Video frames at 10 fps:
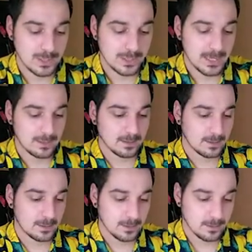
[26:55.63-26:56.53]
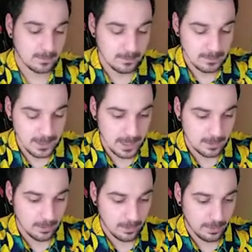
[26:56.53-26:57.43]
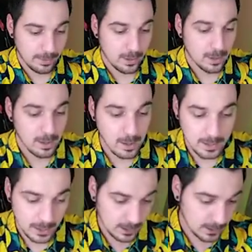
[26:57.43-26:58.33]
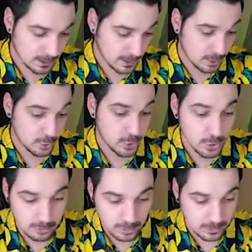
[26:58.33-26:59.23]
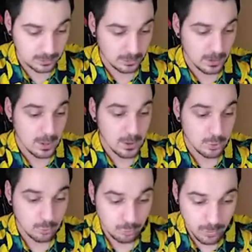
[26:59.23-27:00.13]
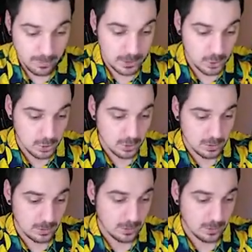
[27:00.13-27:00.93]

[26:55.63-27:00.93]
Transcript: Tandler, Meowth, Onyx, Chutel, Shroomish,